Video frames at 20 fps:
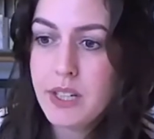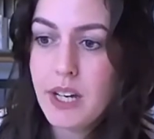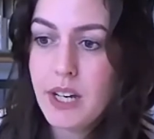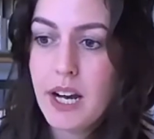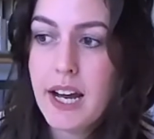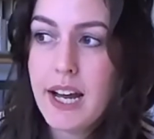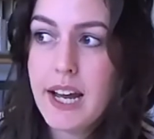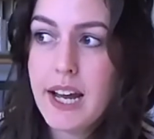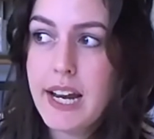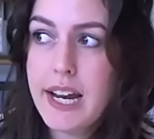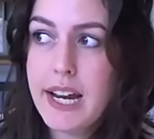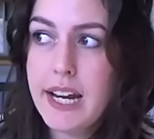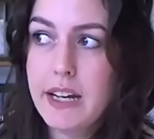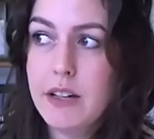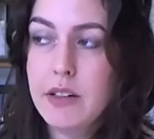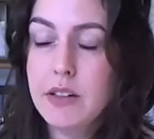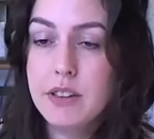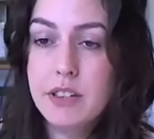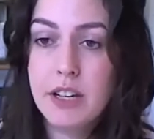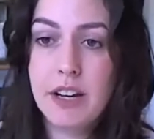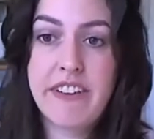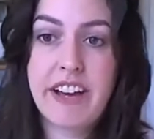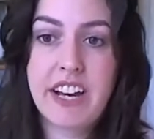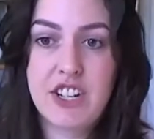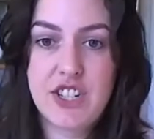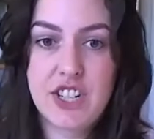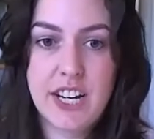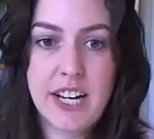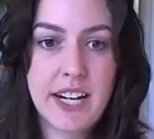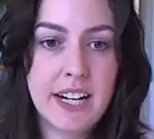I love
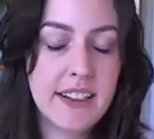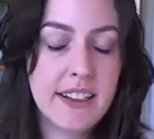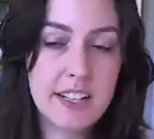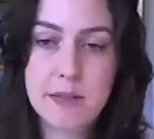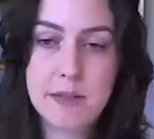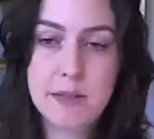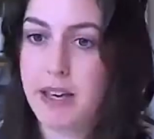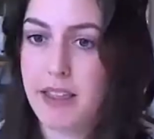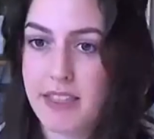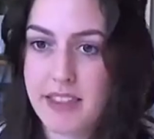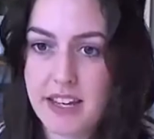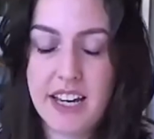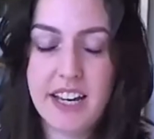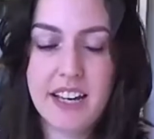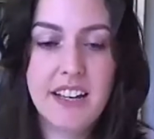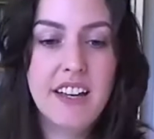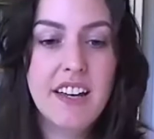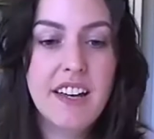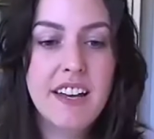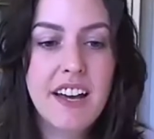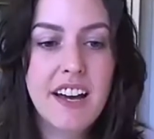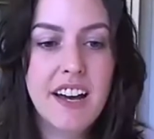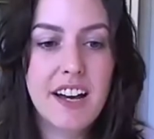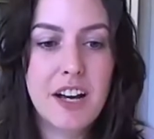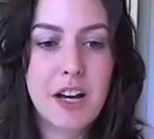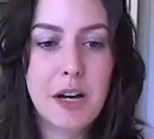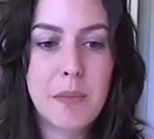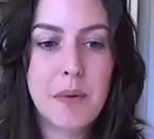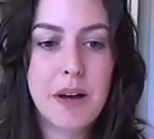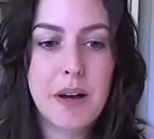educating. That's my thing.
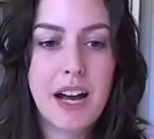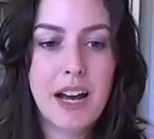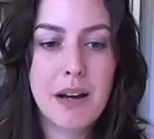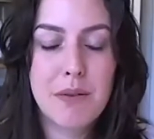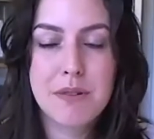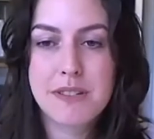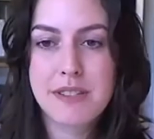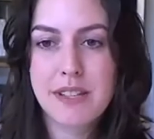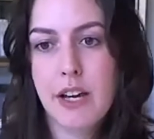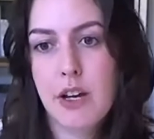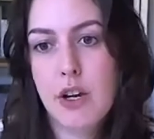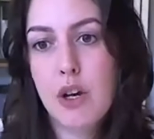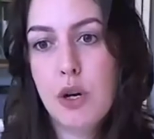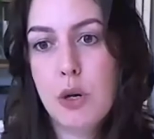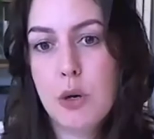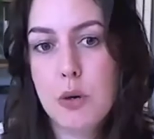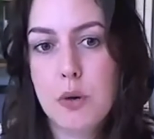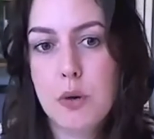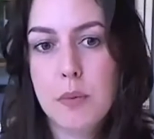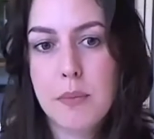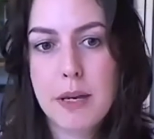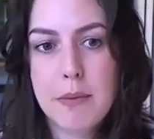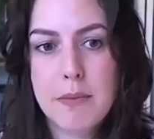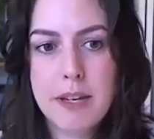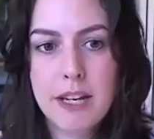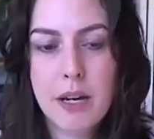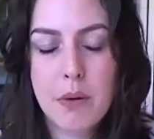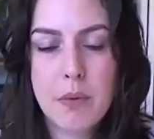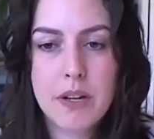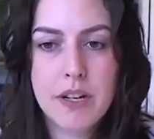Um, I was like, oh, well,
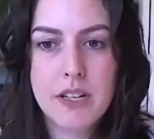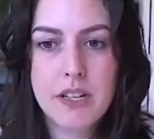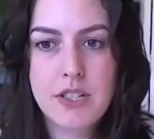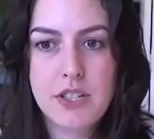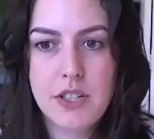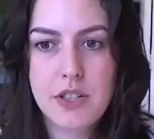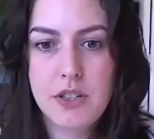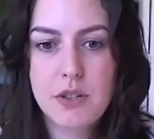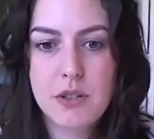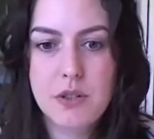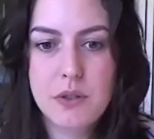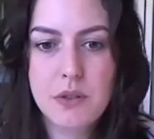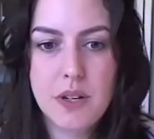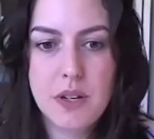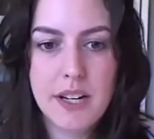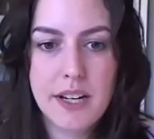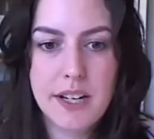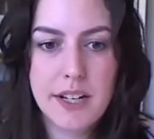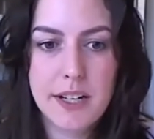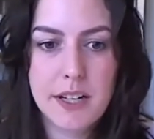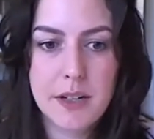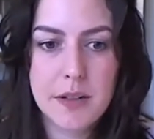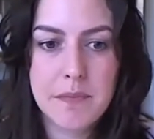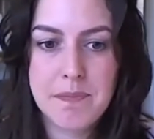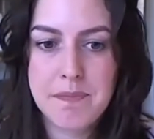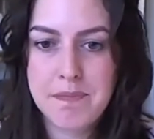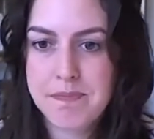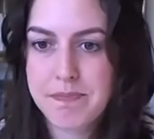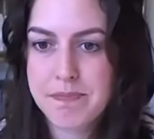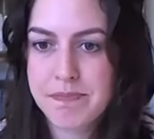maybe I want to do
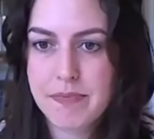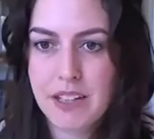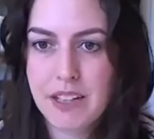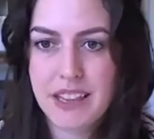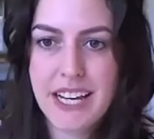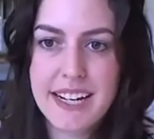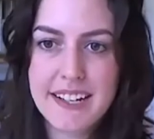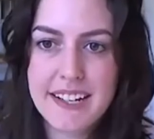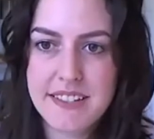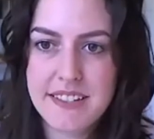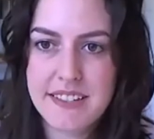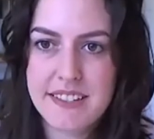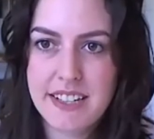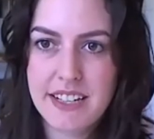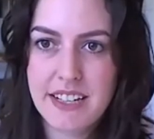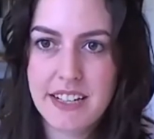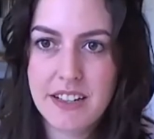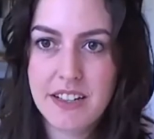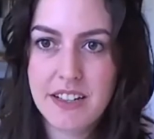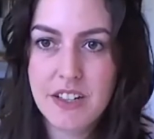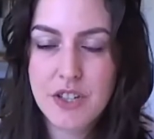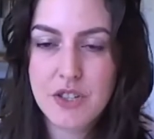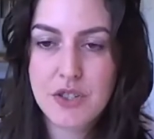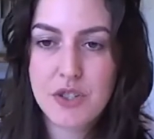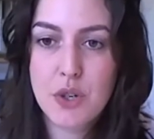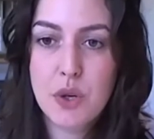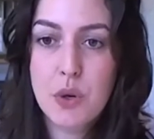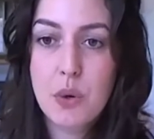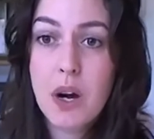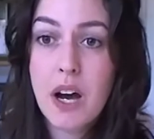um, licensing.
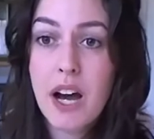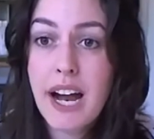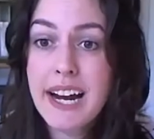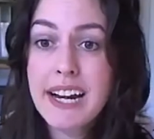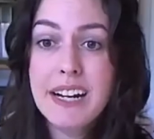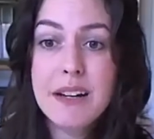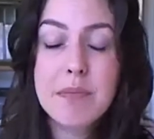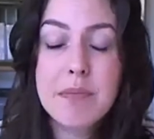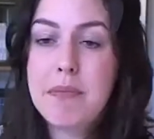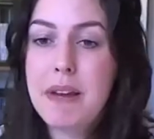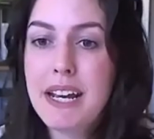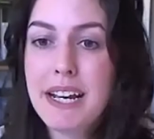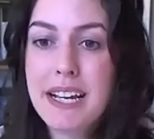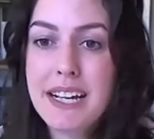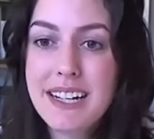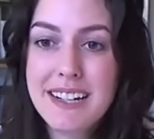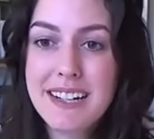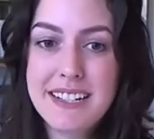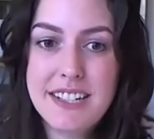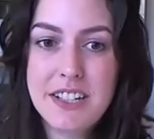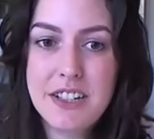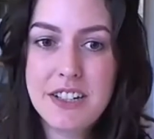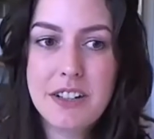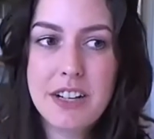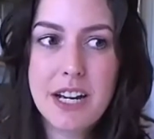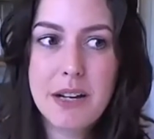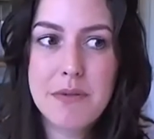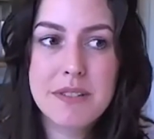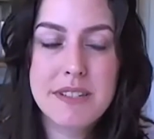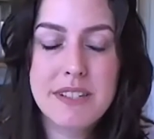So I didn't make it until
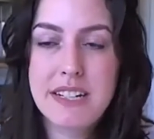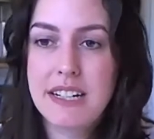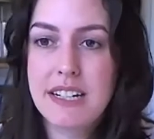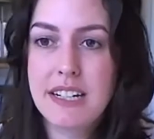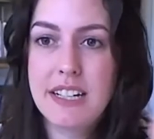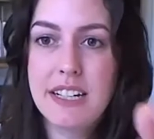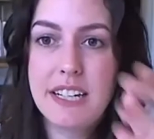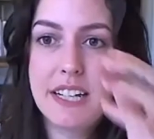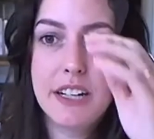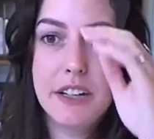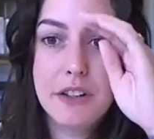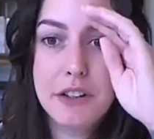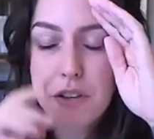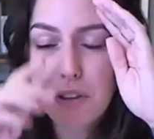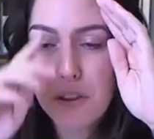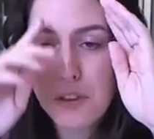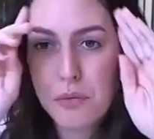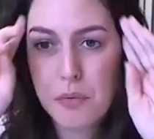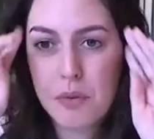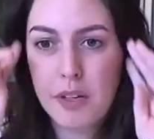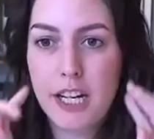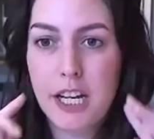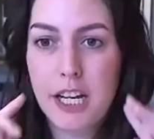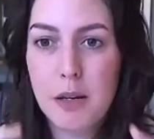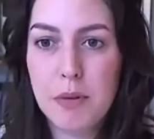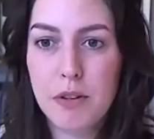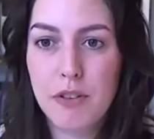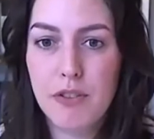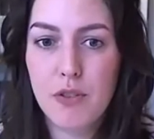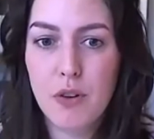I was in year three
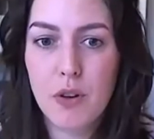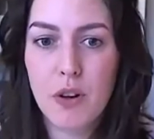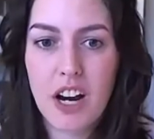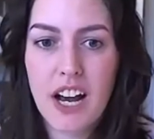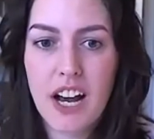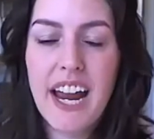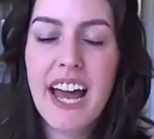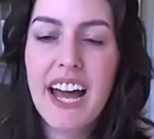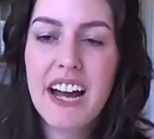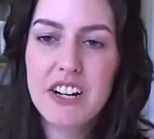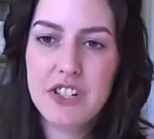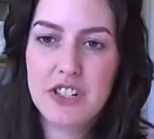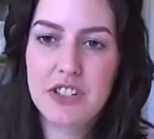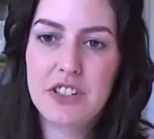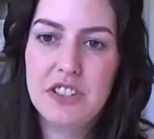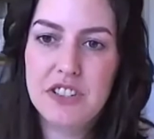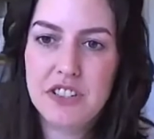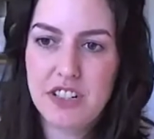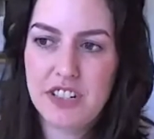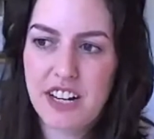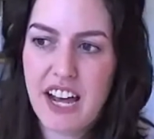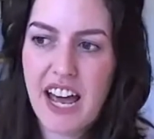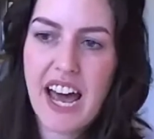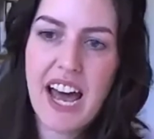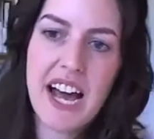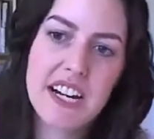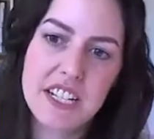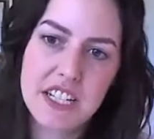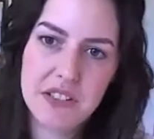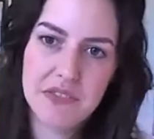before I actually started
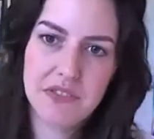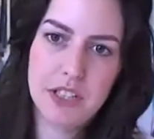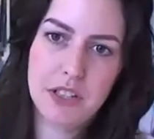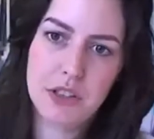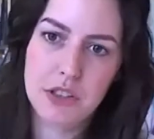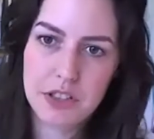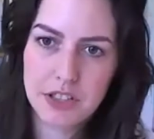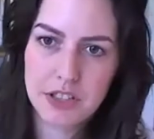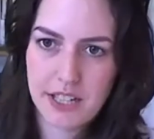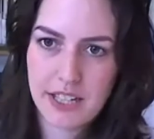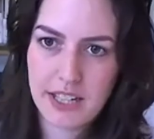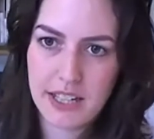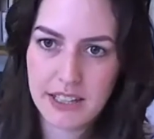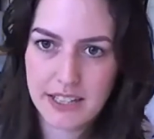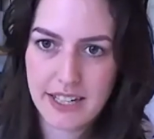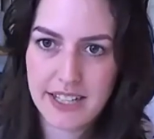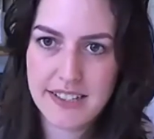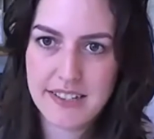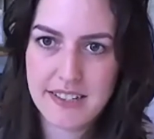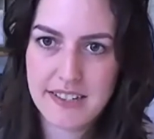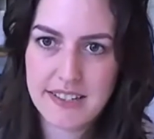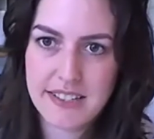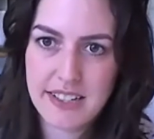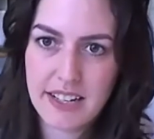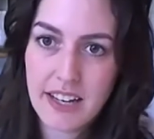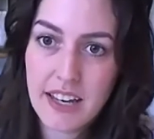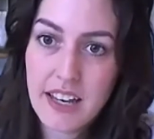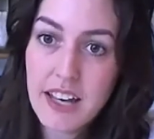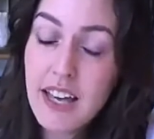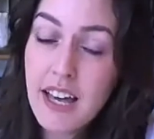actively looking at
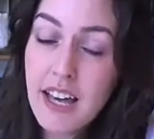licensing.